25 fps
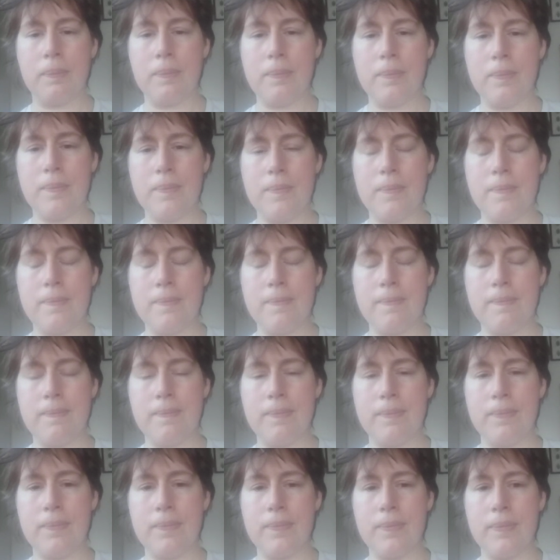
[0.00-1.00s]

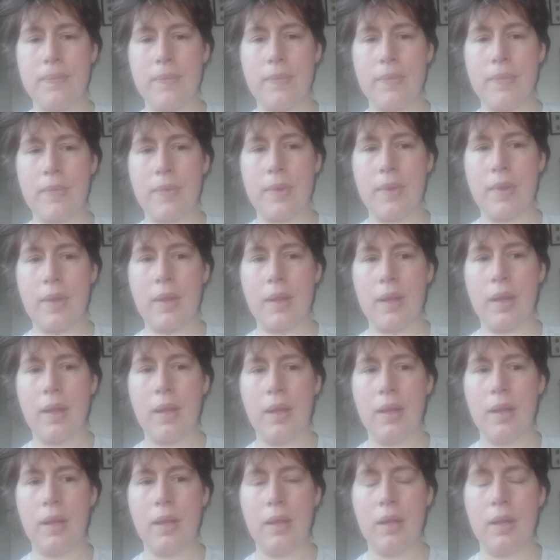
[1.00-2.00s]

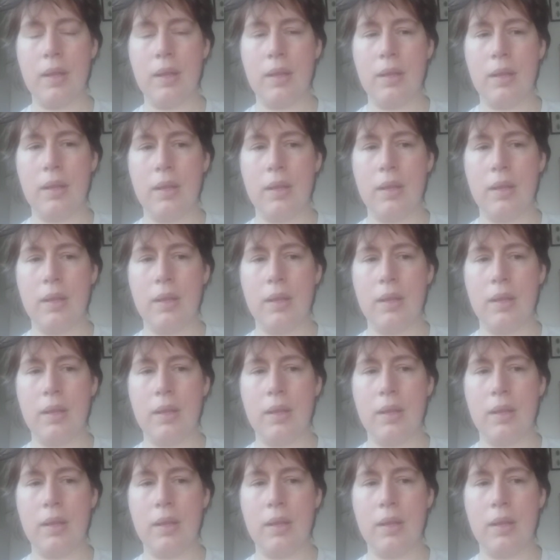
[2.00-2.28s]
(no one is talking)